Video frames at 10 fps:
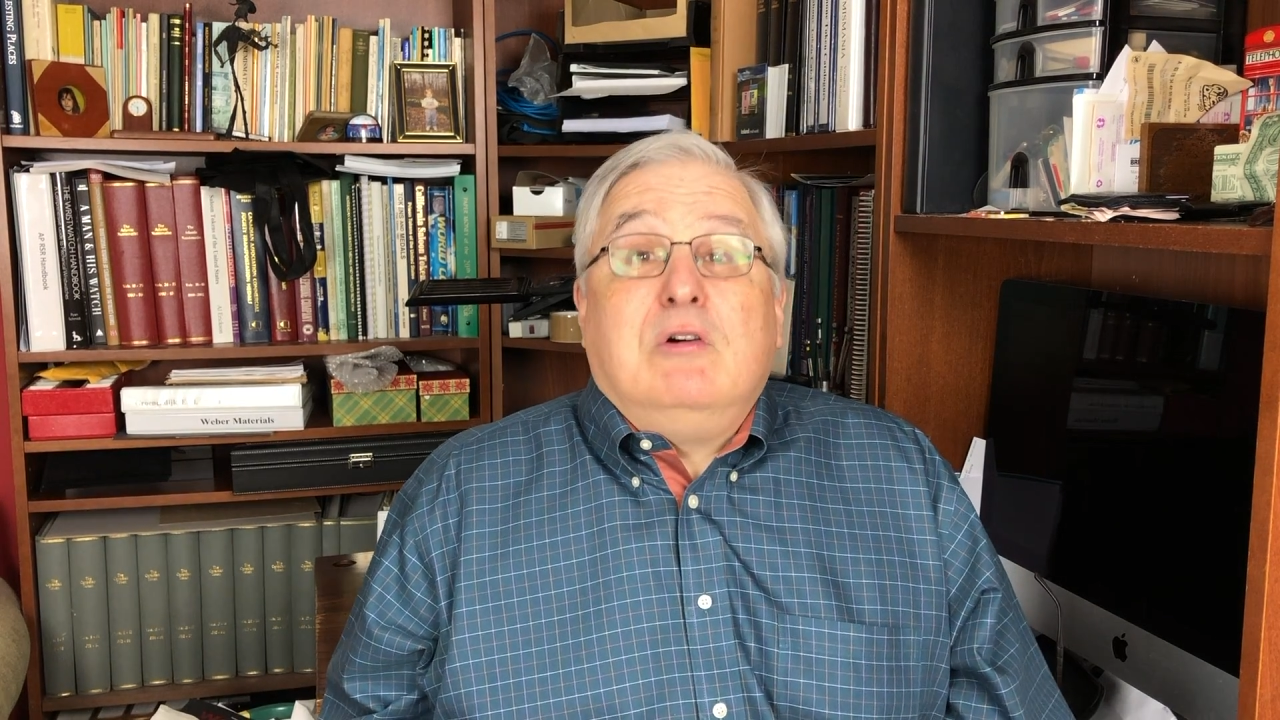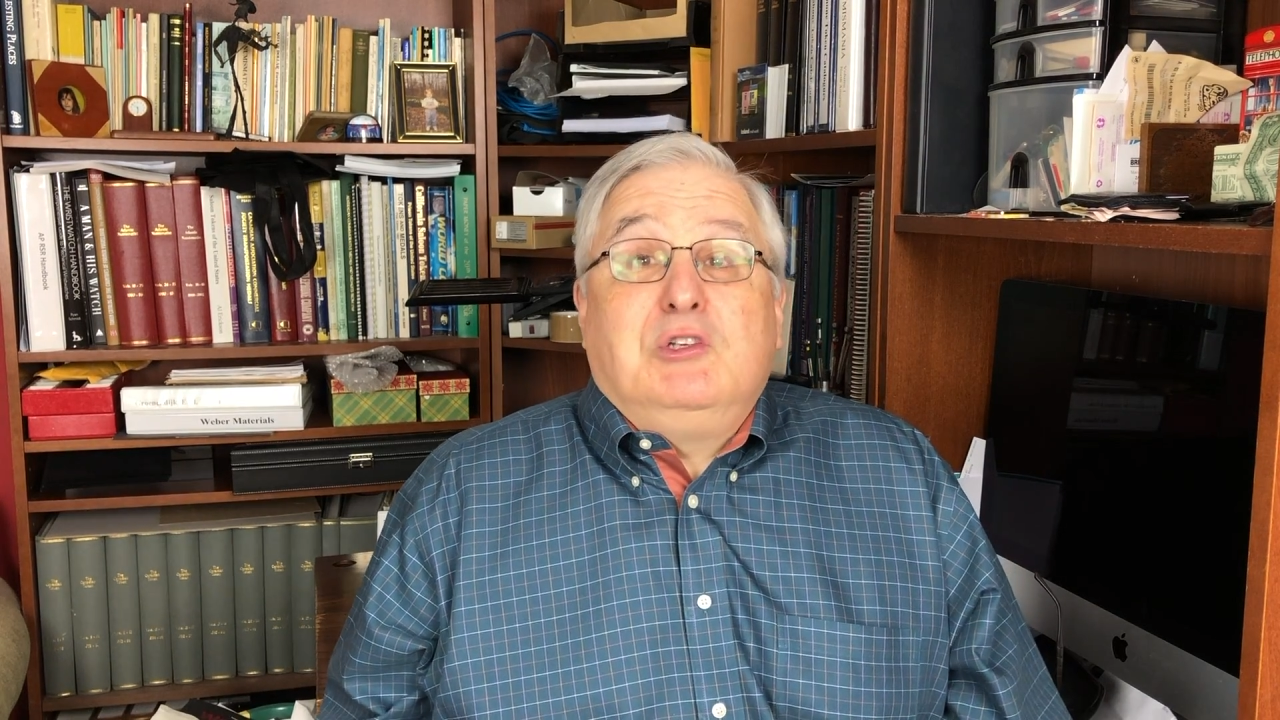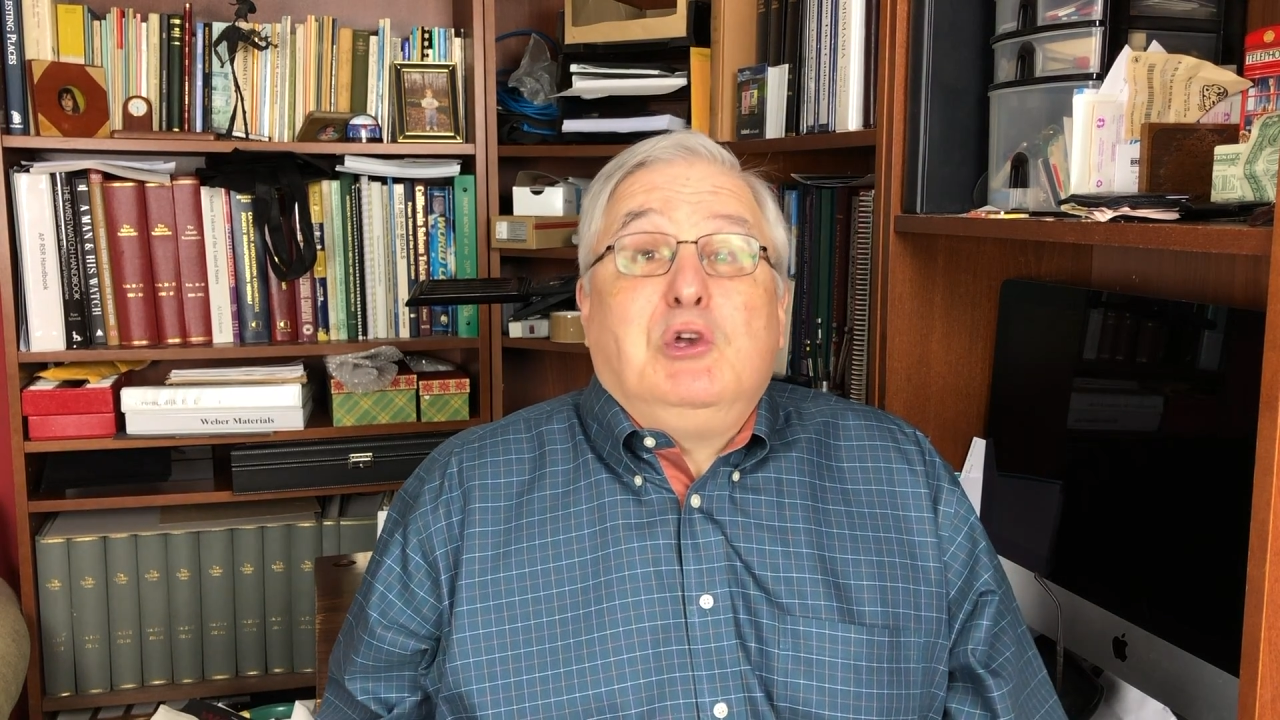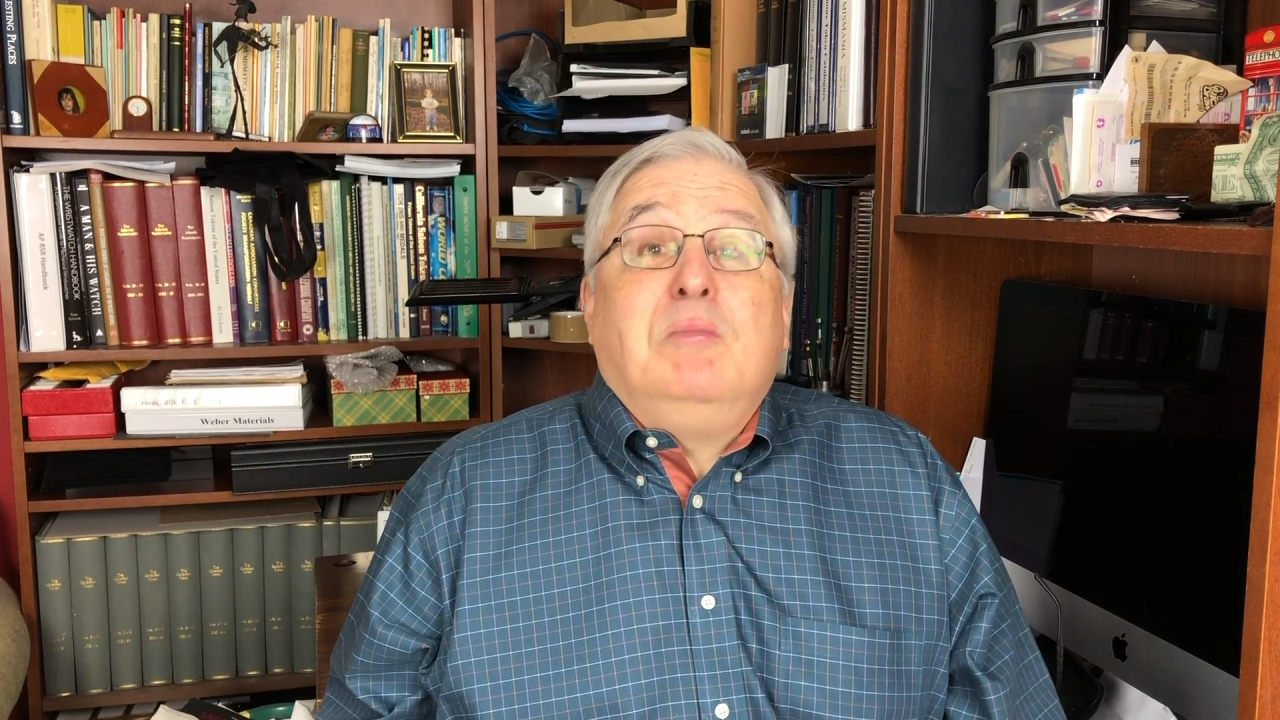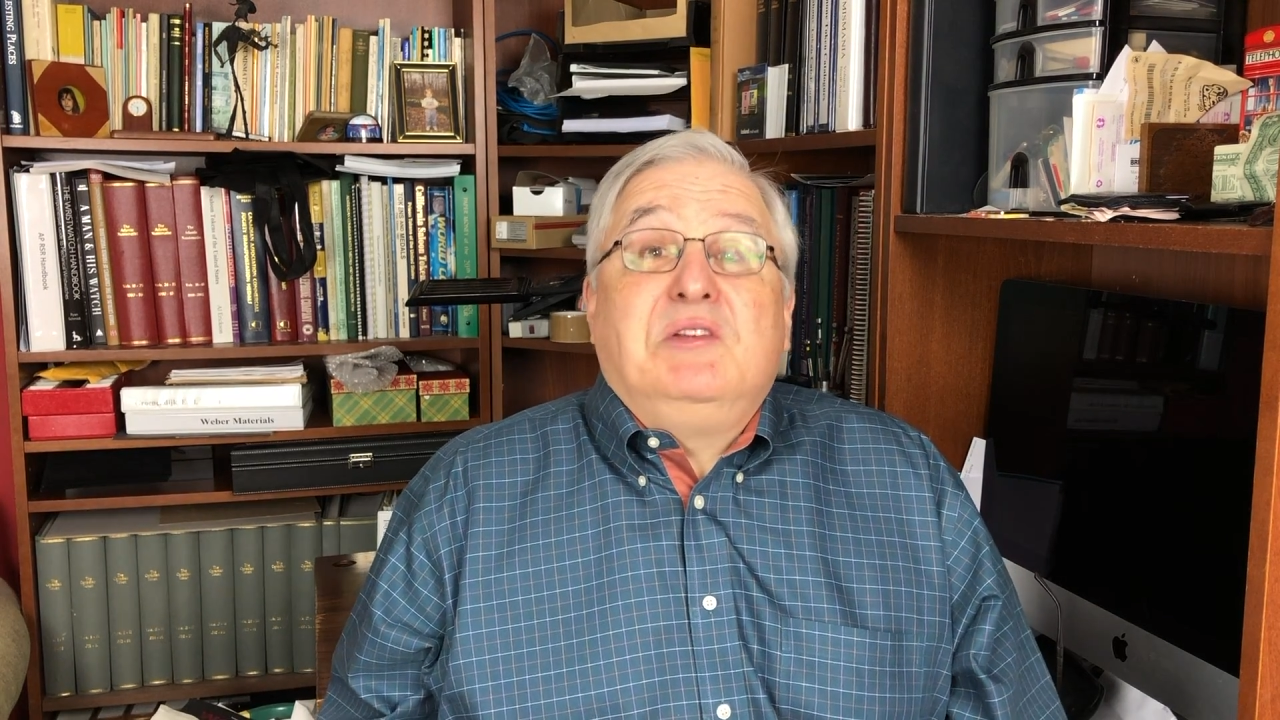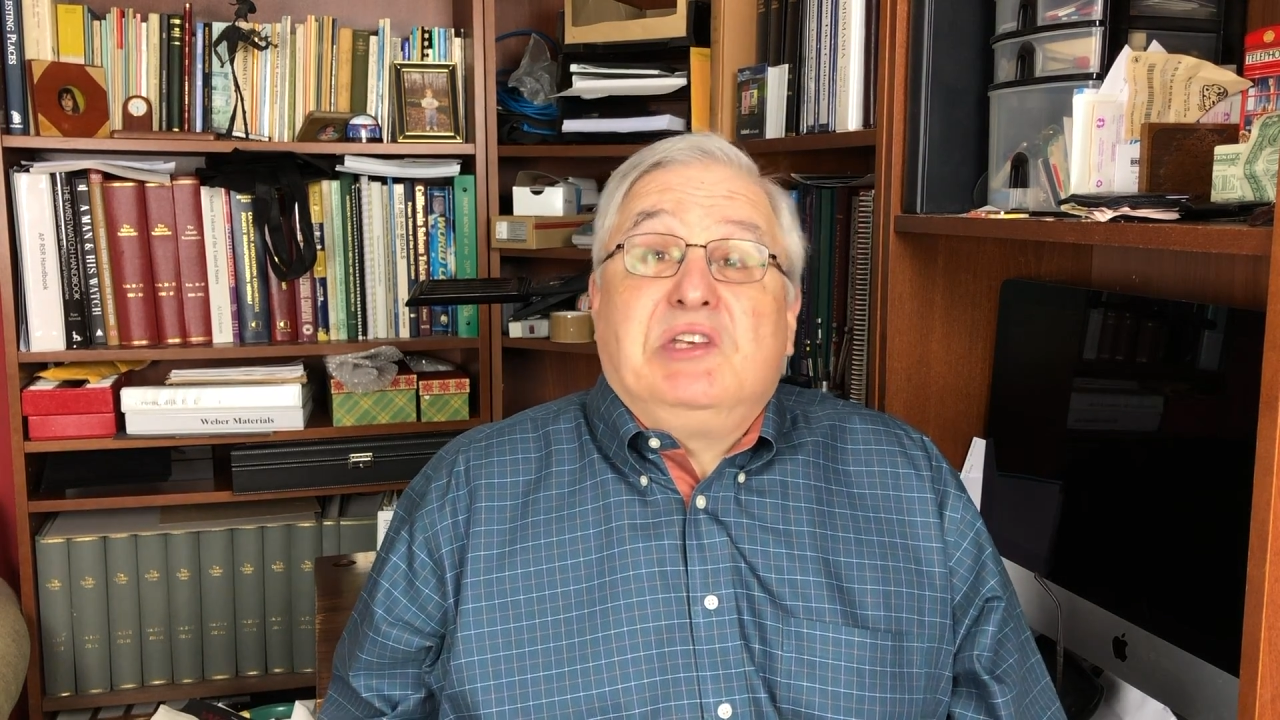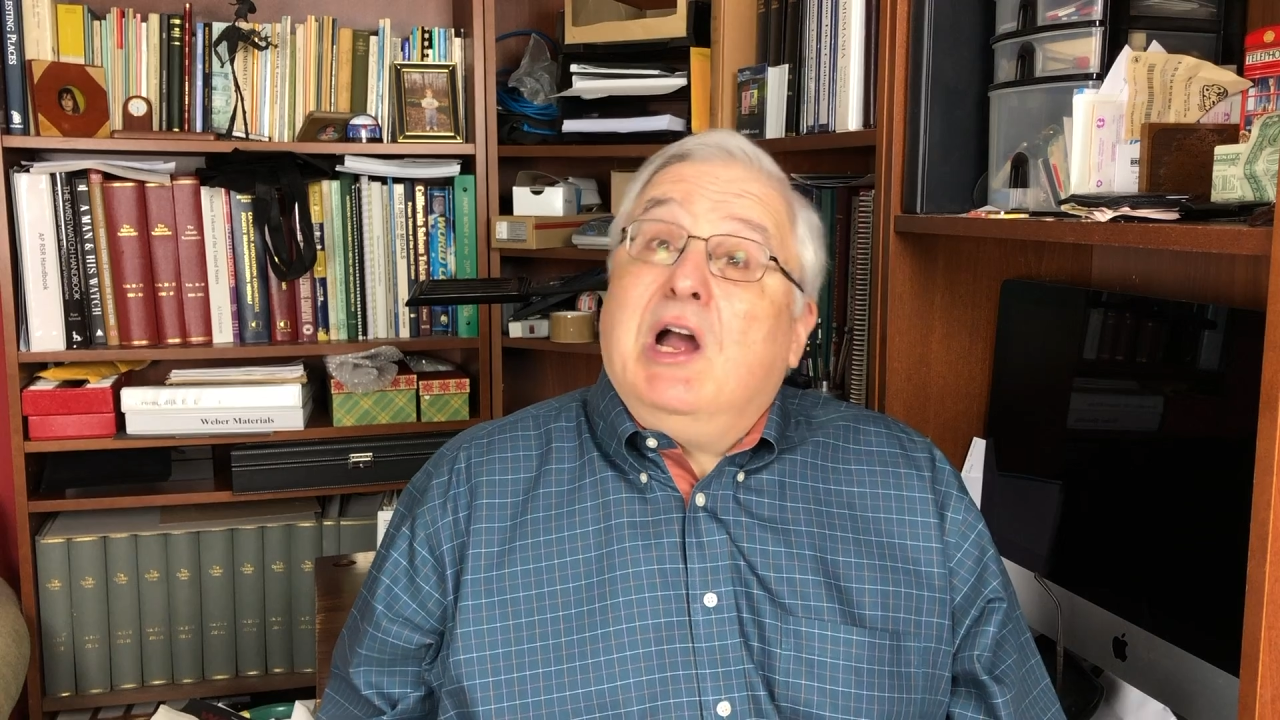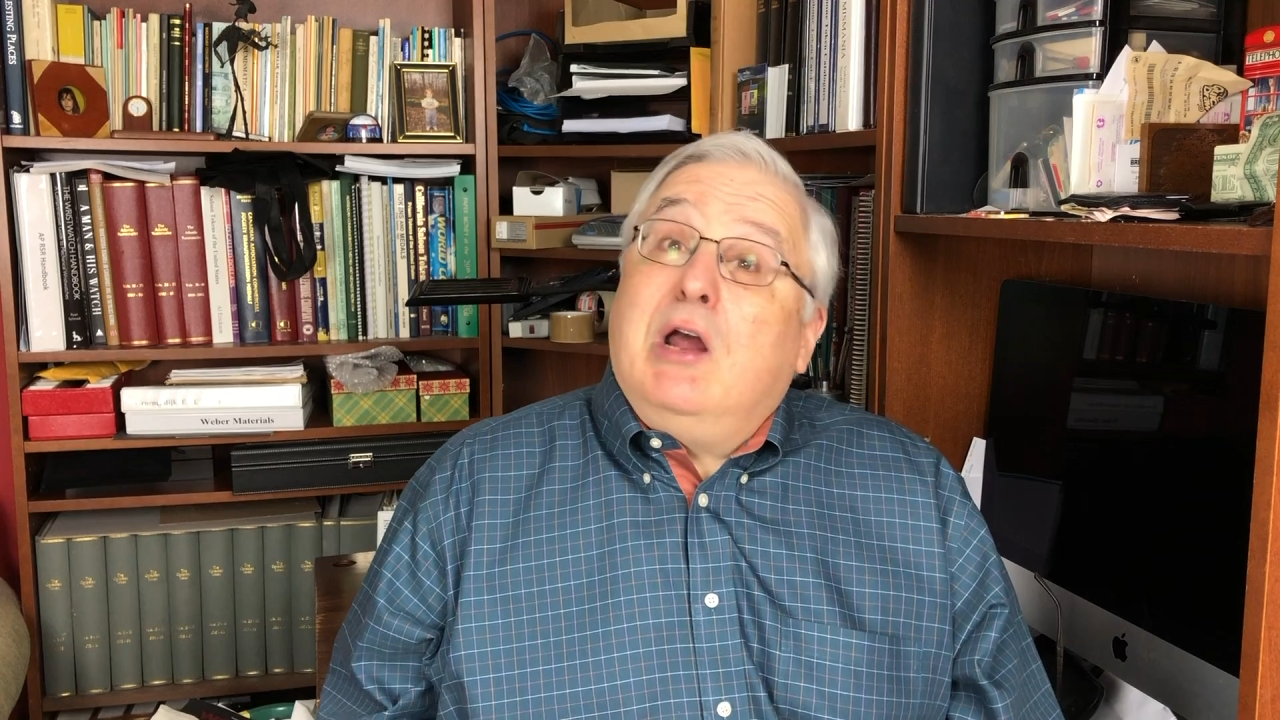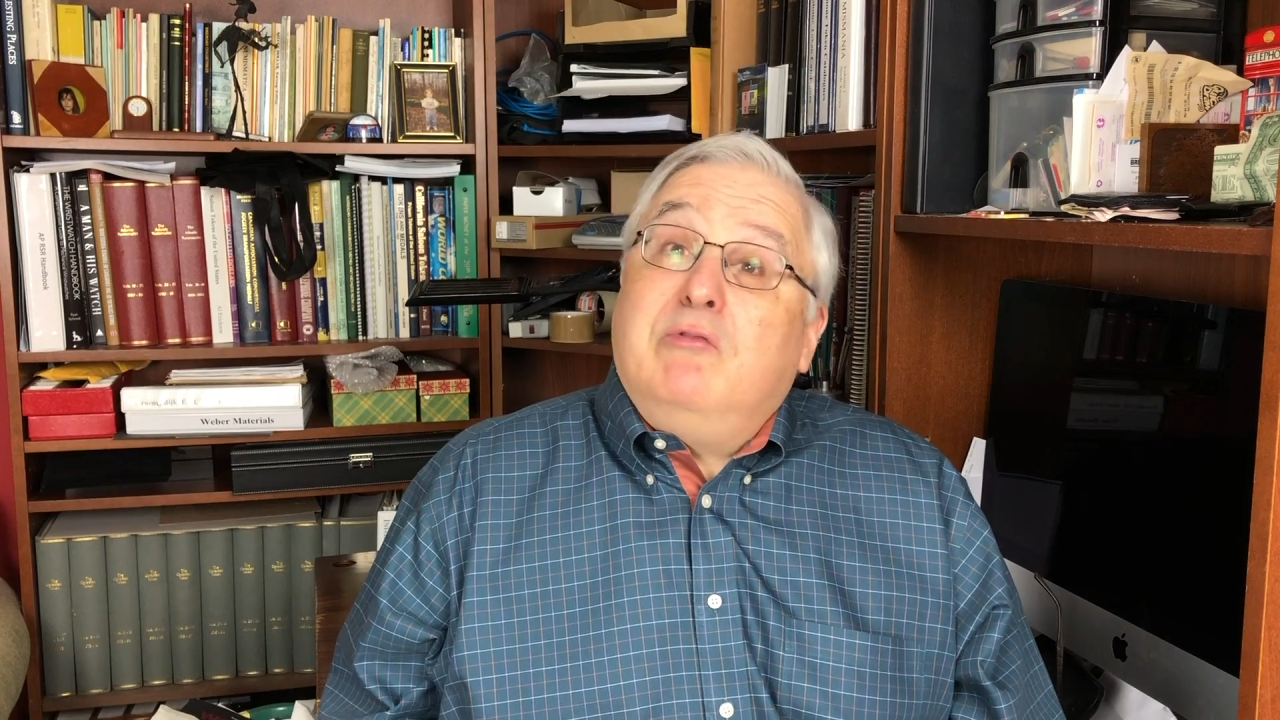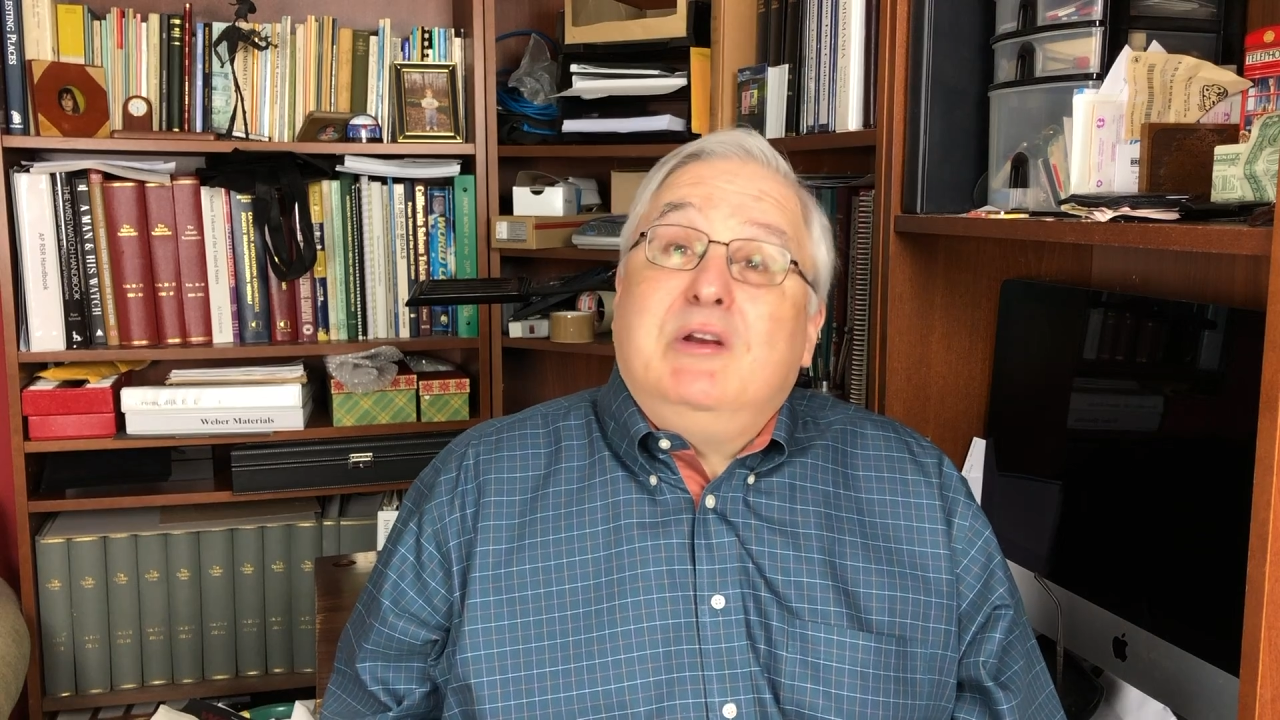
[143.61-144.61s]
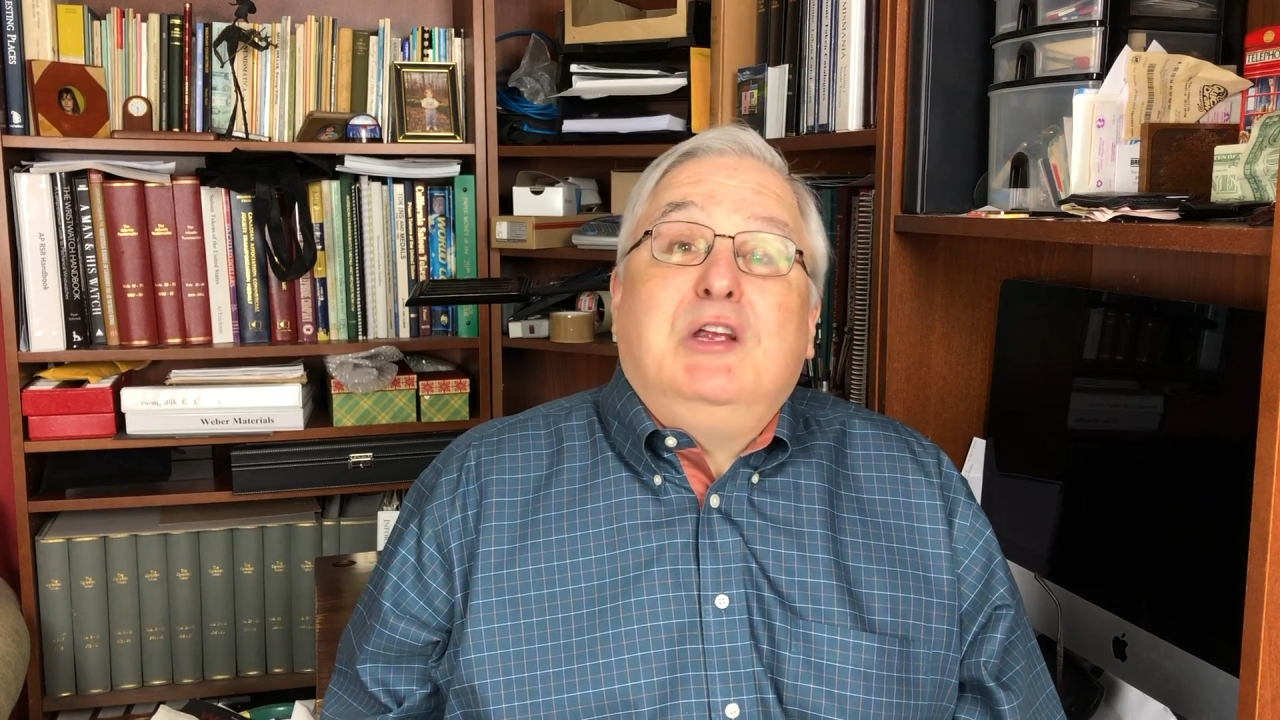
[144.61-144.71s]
it's almost 100